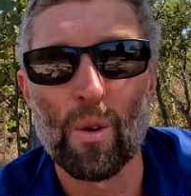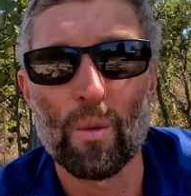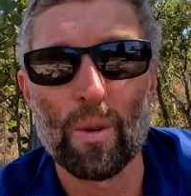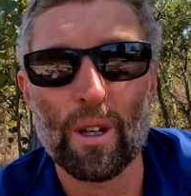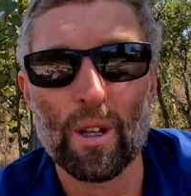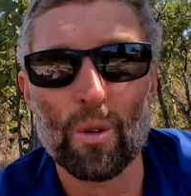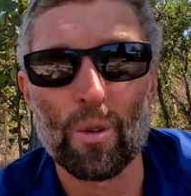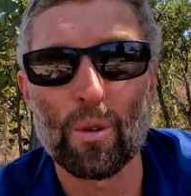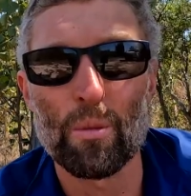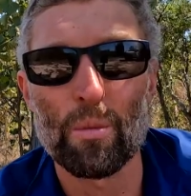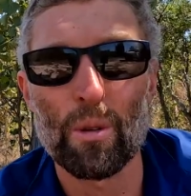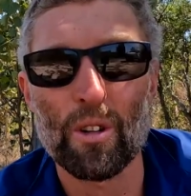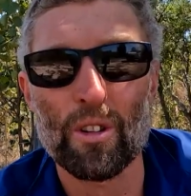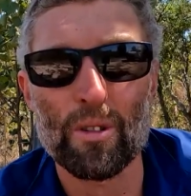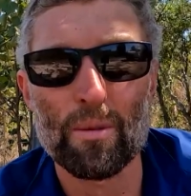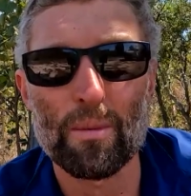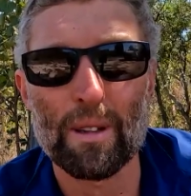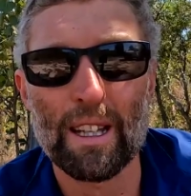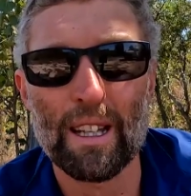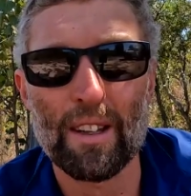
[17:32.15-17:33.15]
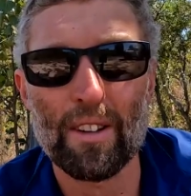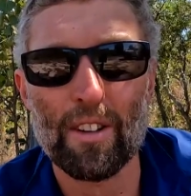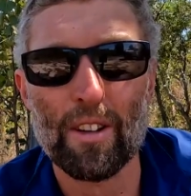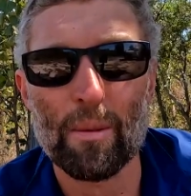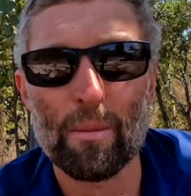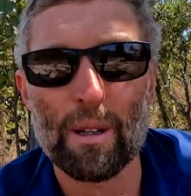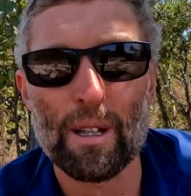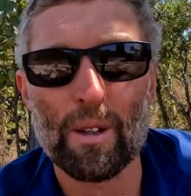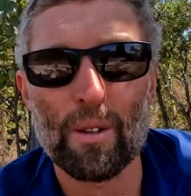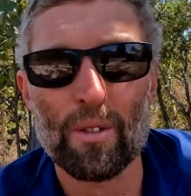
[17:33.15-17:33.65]
We could possibly get
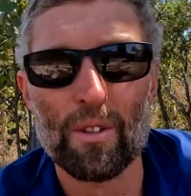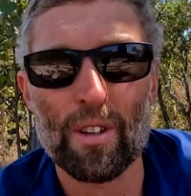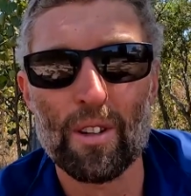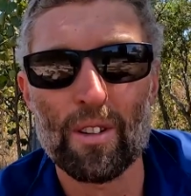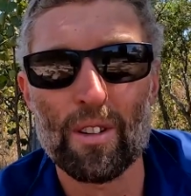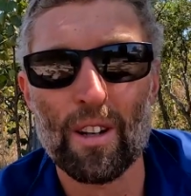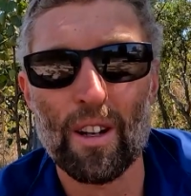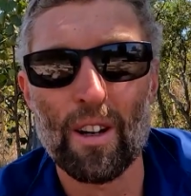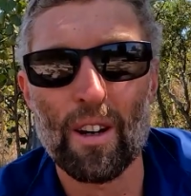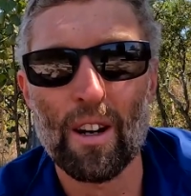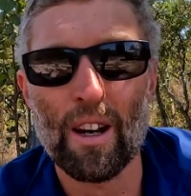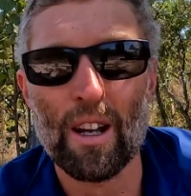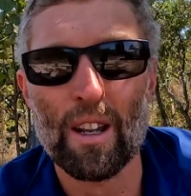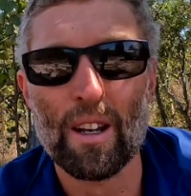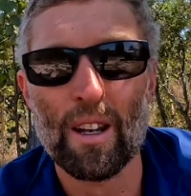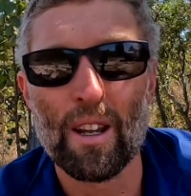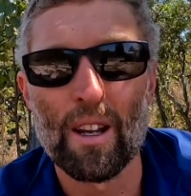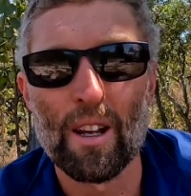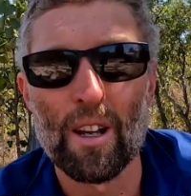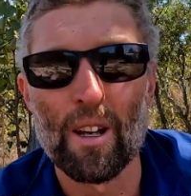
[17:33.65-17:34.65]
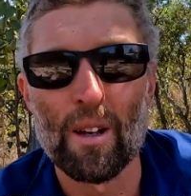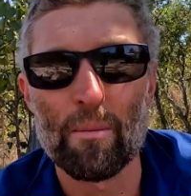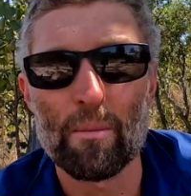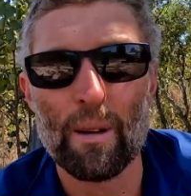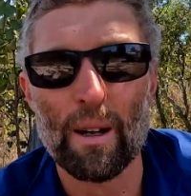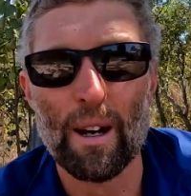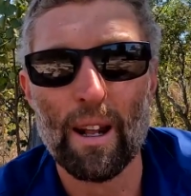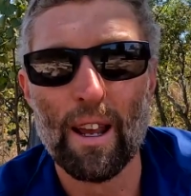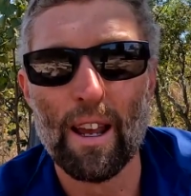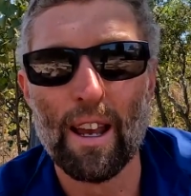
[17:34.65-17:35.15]
someone else in tonight,
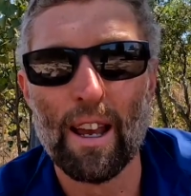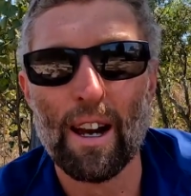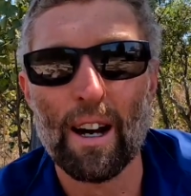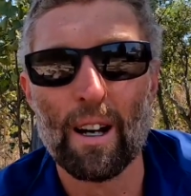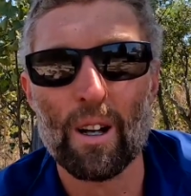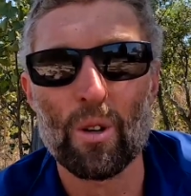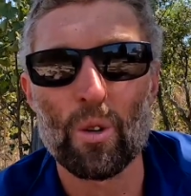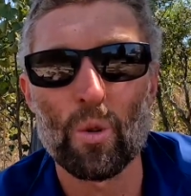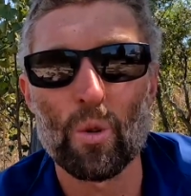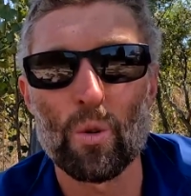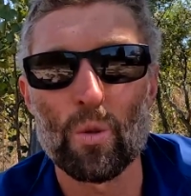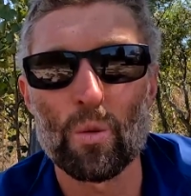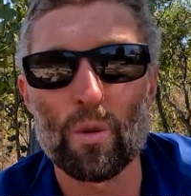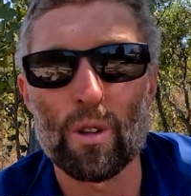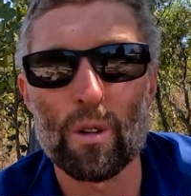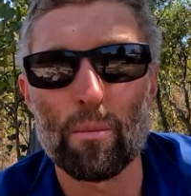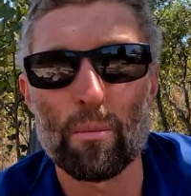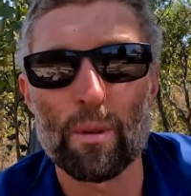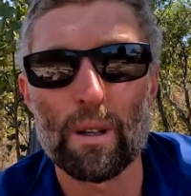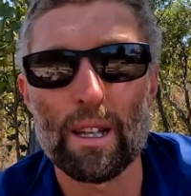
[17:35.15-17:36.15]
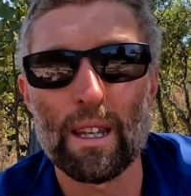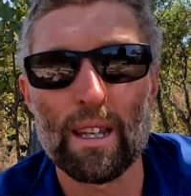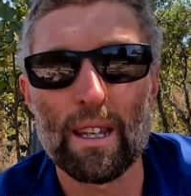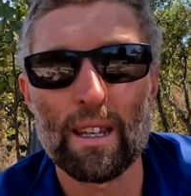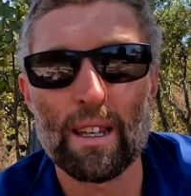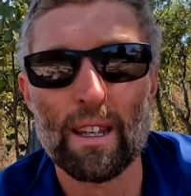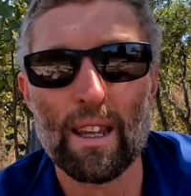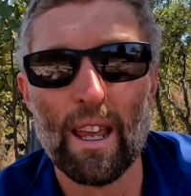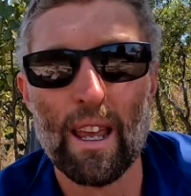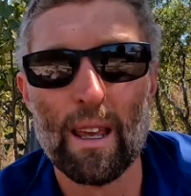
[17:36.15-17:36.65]
but how cool would it
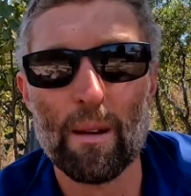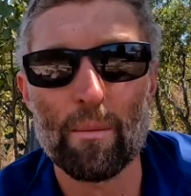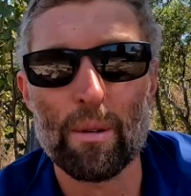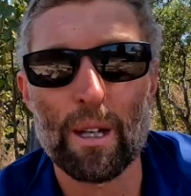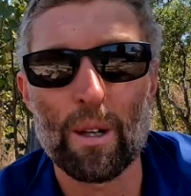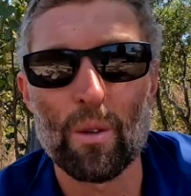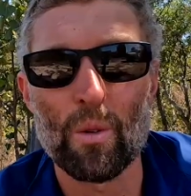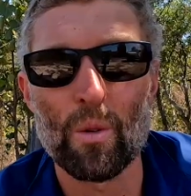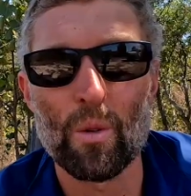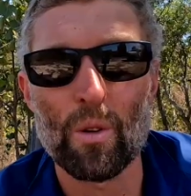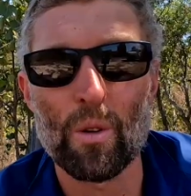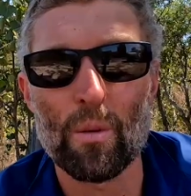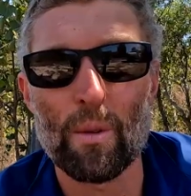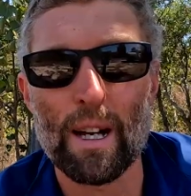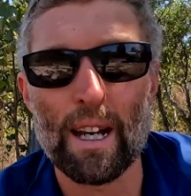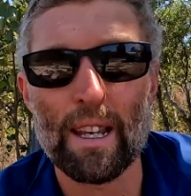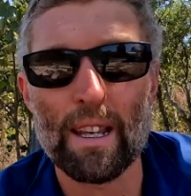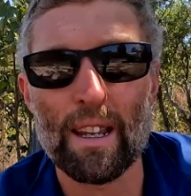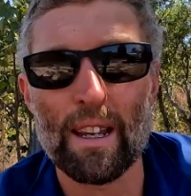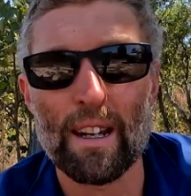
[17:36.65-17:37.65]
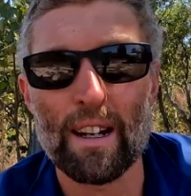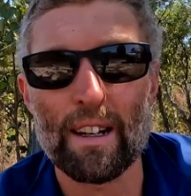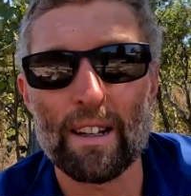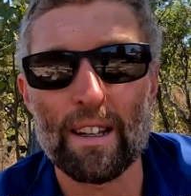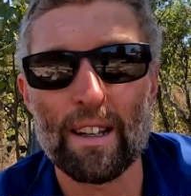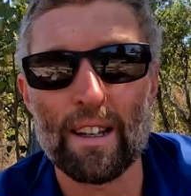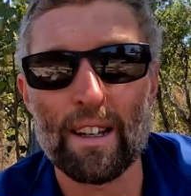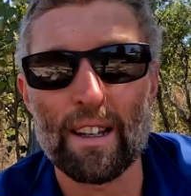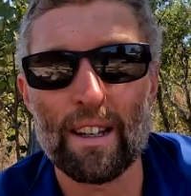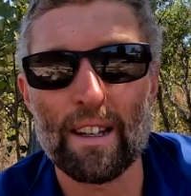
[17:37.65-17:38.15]
be camping all the way
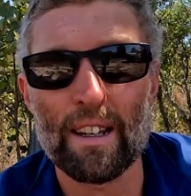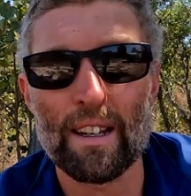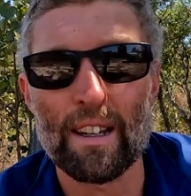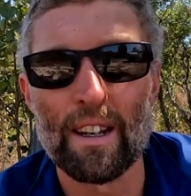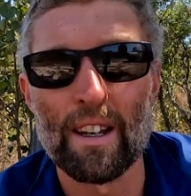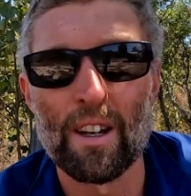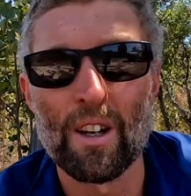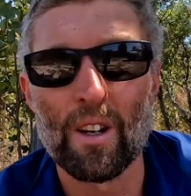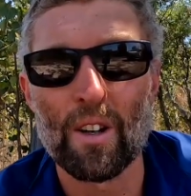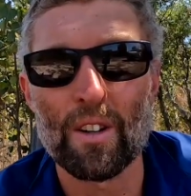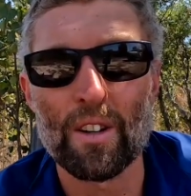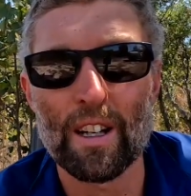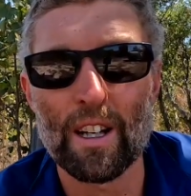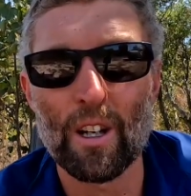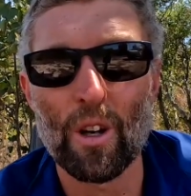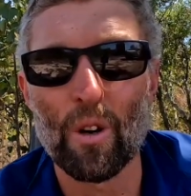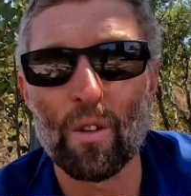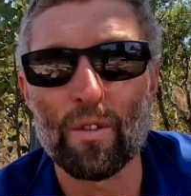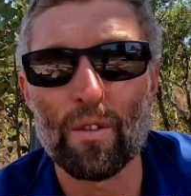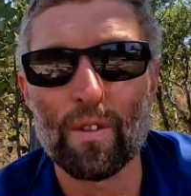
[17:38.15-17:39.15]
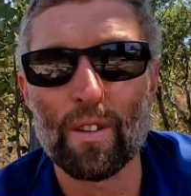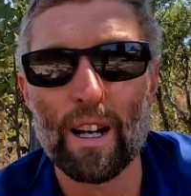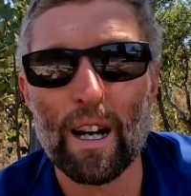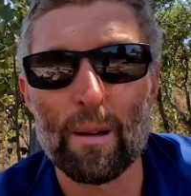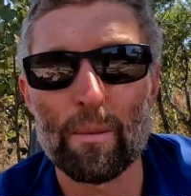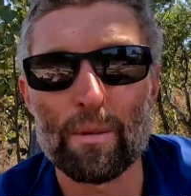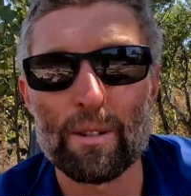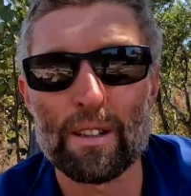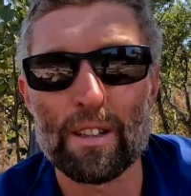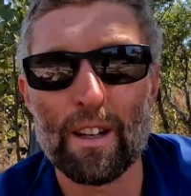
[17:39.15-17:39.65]
out here on the Gulf of
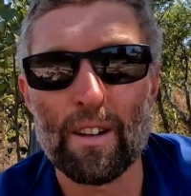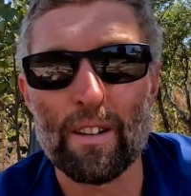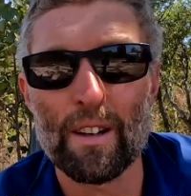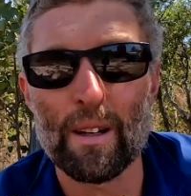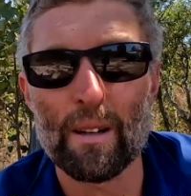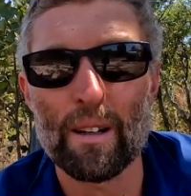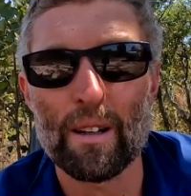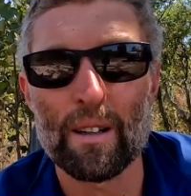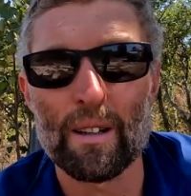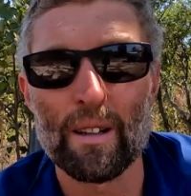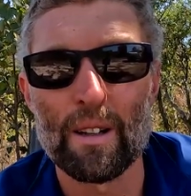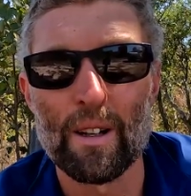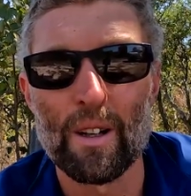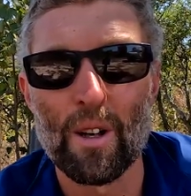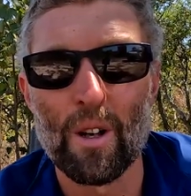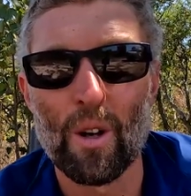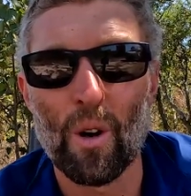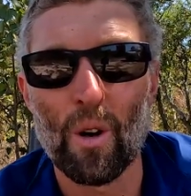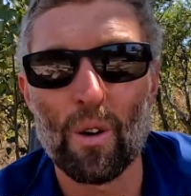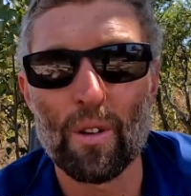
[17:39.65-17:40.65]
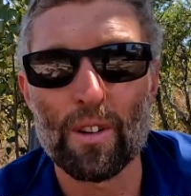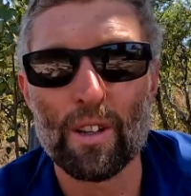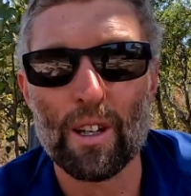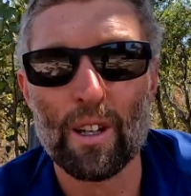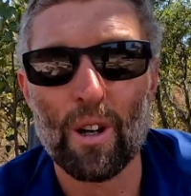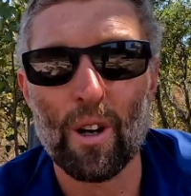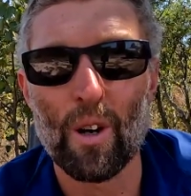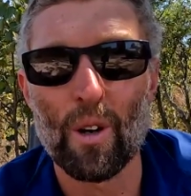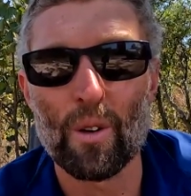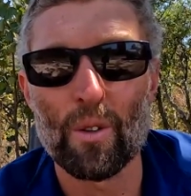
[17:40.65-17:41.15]
Carpentaria, on the
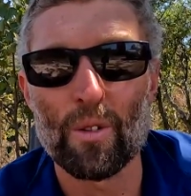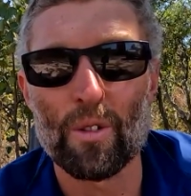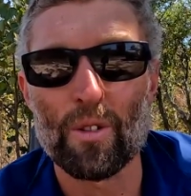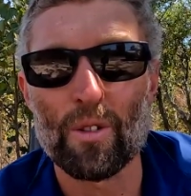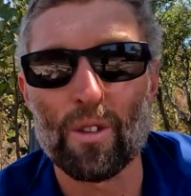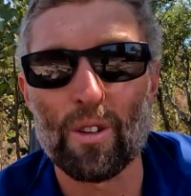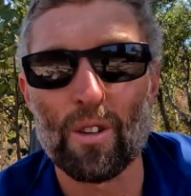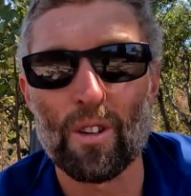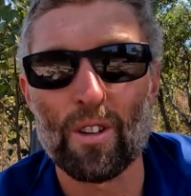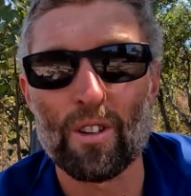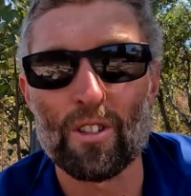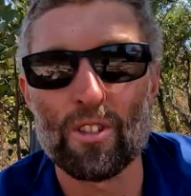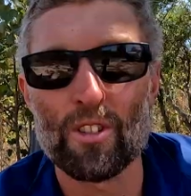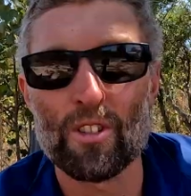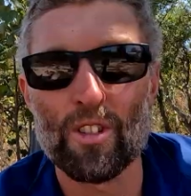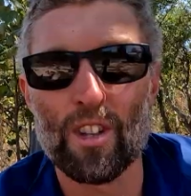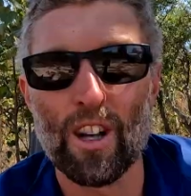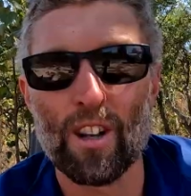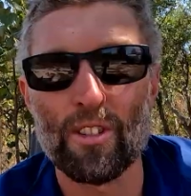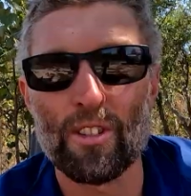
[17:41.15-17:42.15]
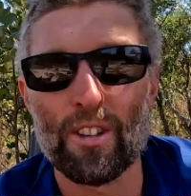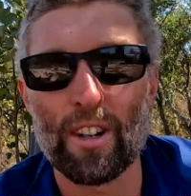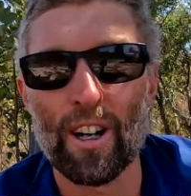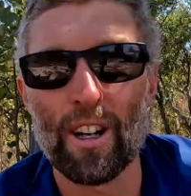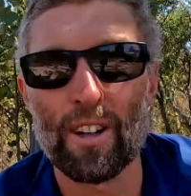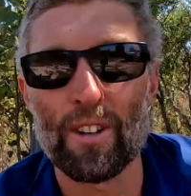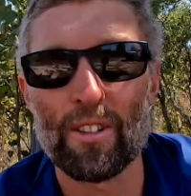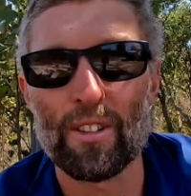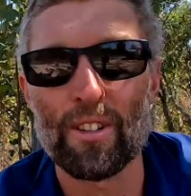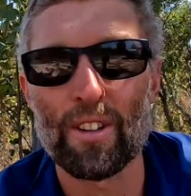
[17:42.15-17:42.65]
coast, just
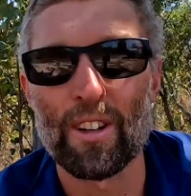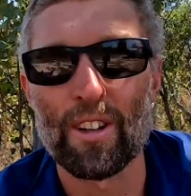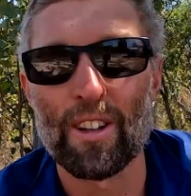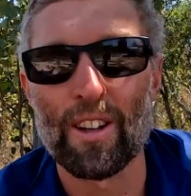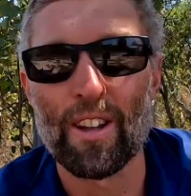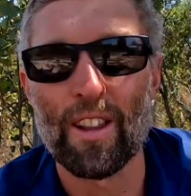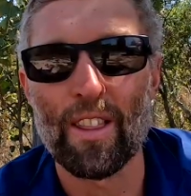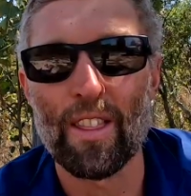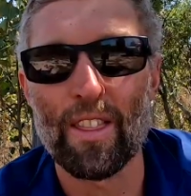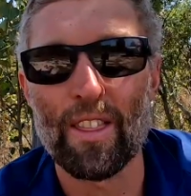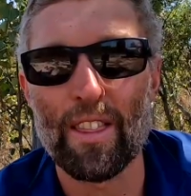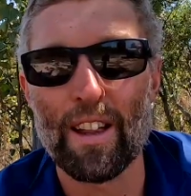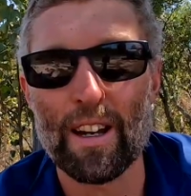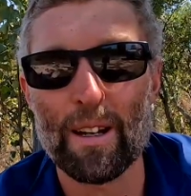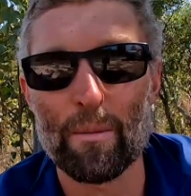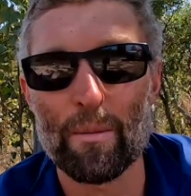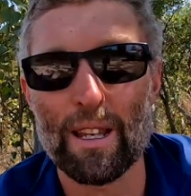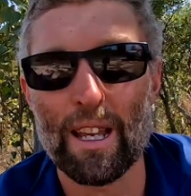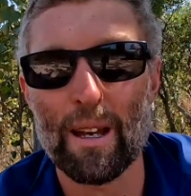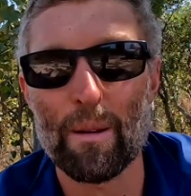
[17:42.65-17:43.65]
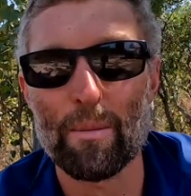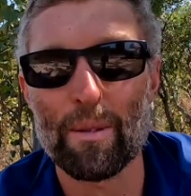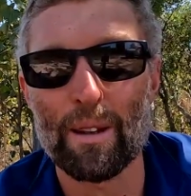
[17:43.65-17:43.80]
us? That'd be